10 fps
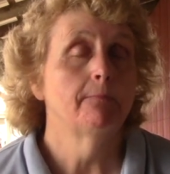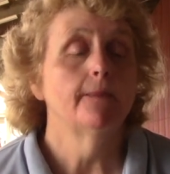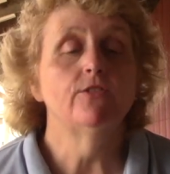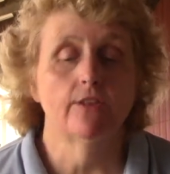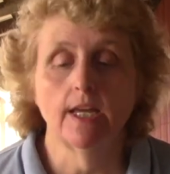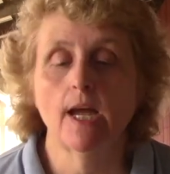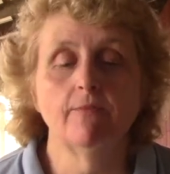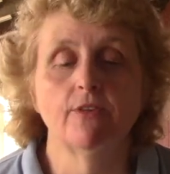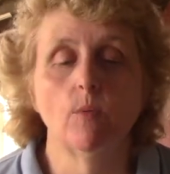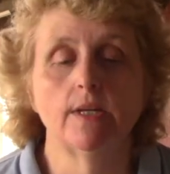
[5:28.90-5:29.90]
So they come
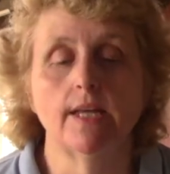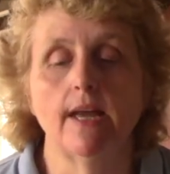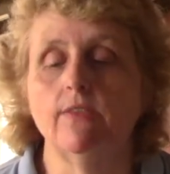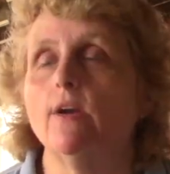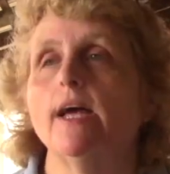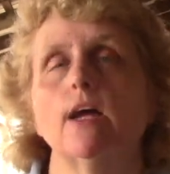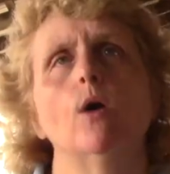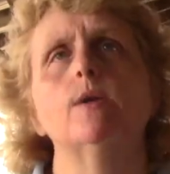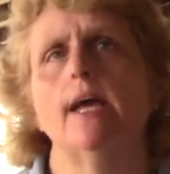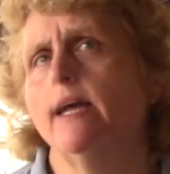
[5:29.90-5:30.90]
for one day and they're like,
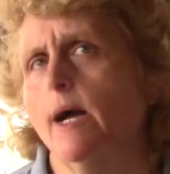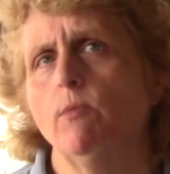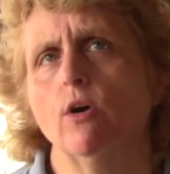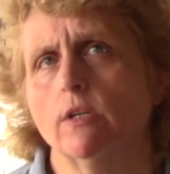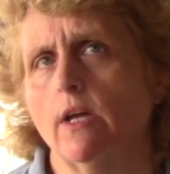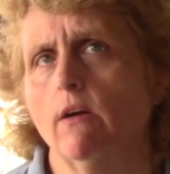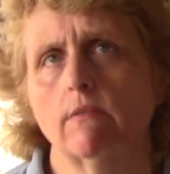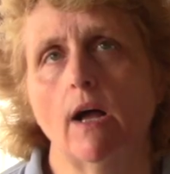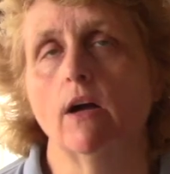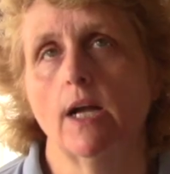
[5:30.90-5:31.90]
okay, I'm hooked.
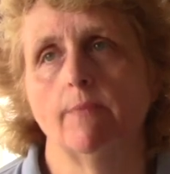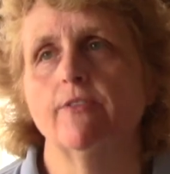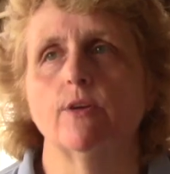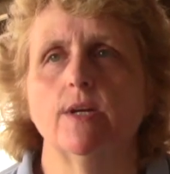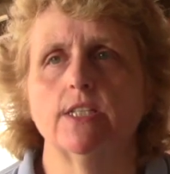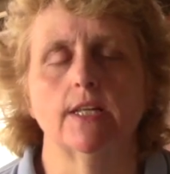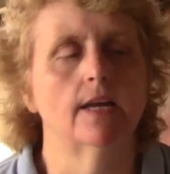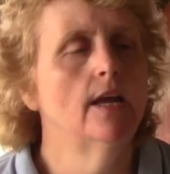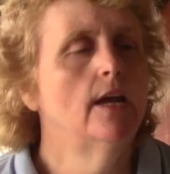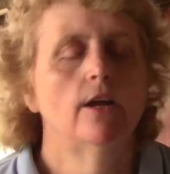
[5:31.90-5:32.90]
I'll come for the rest of the
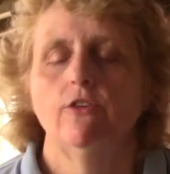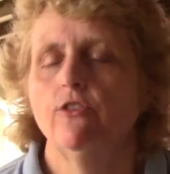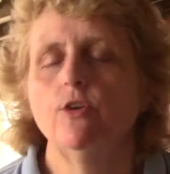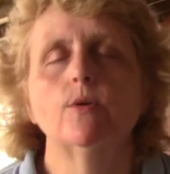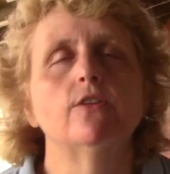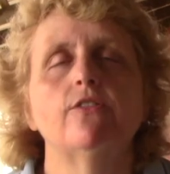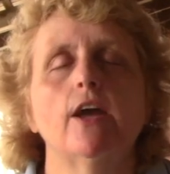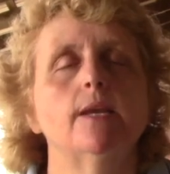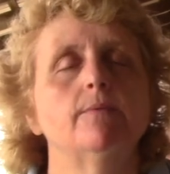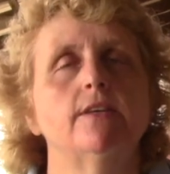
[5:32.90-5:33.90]
day. So you can
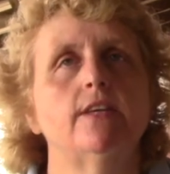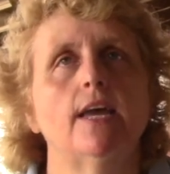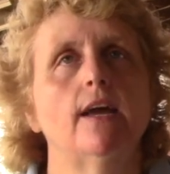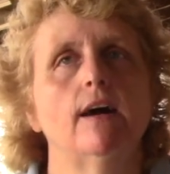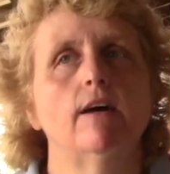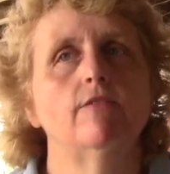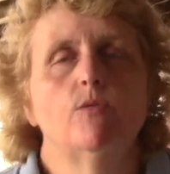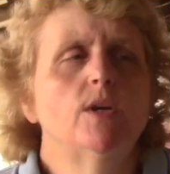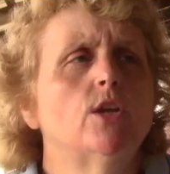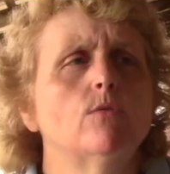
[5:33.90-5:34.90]
sign up the day of.
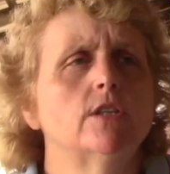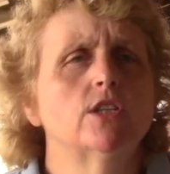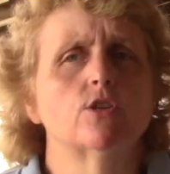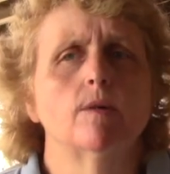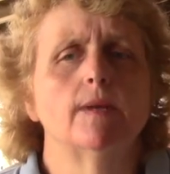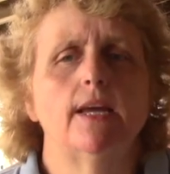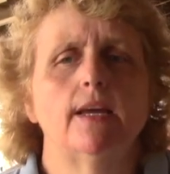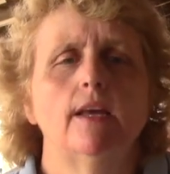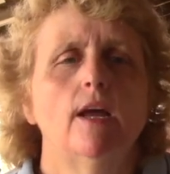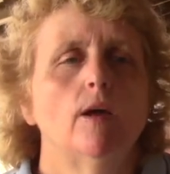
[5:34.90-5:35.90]
We don't
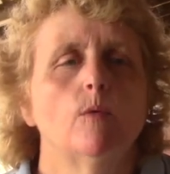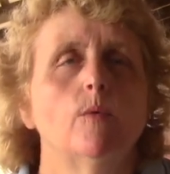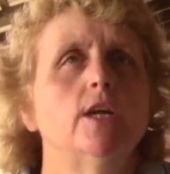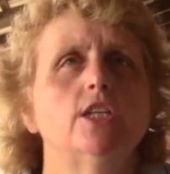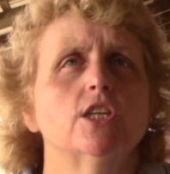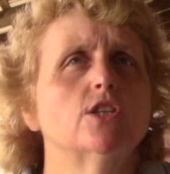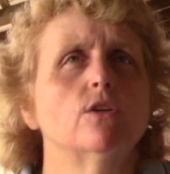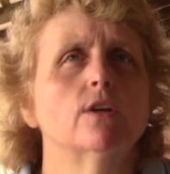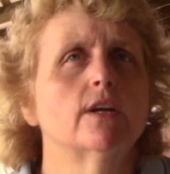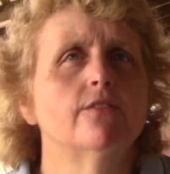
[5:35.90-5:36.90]
discriminate. We just are
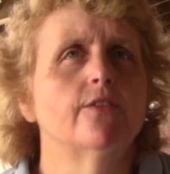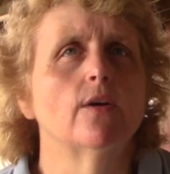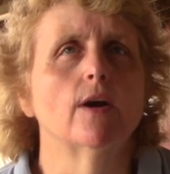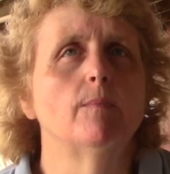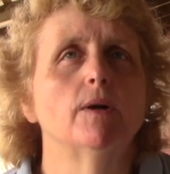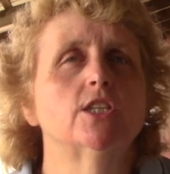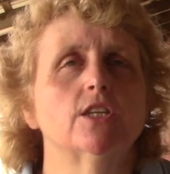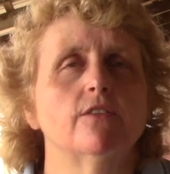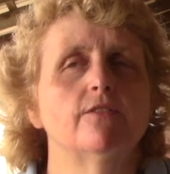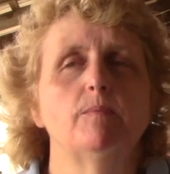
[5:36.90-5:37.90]
looking for a bunch
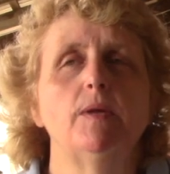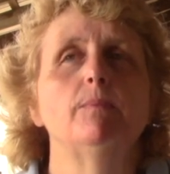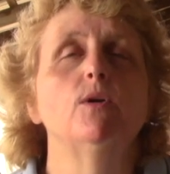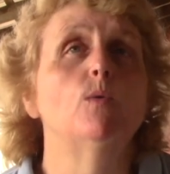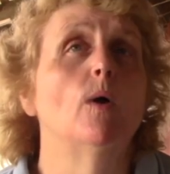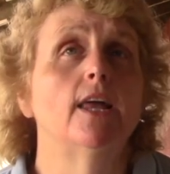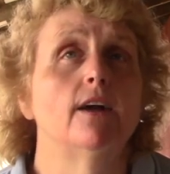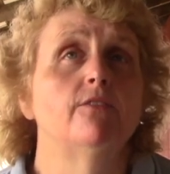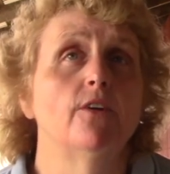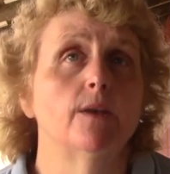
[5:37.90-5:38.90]
of people who want to
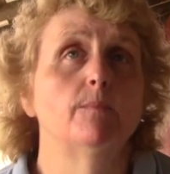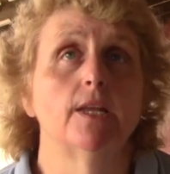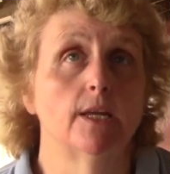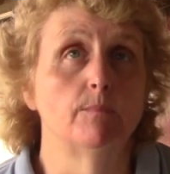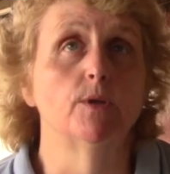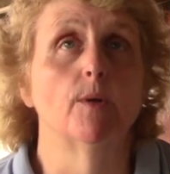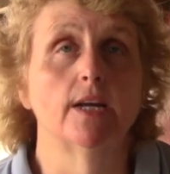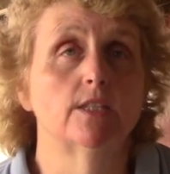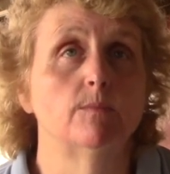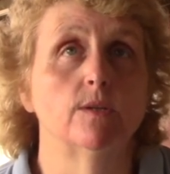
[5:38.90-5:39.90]
have fun playing
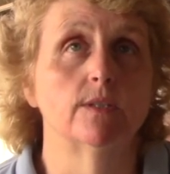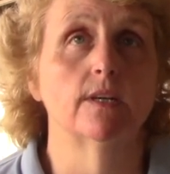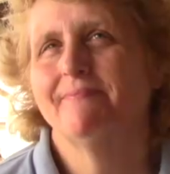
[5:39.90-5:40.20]
bluegrass music.